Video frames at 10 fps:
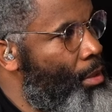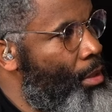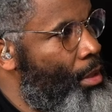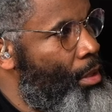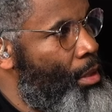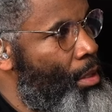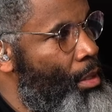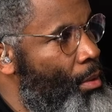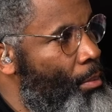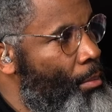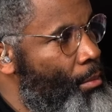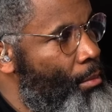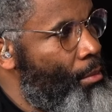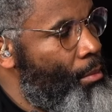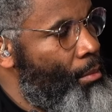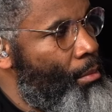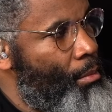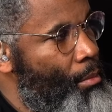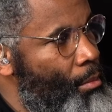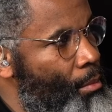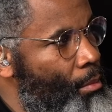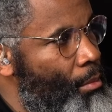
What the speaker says: Yeah, so I don't do like crazy heavy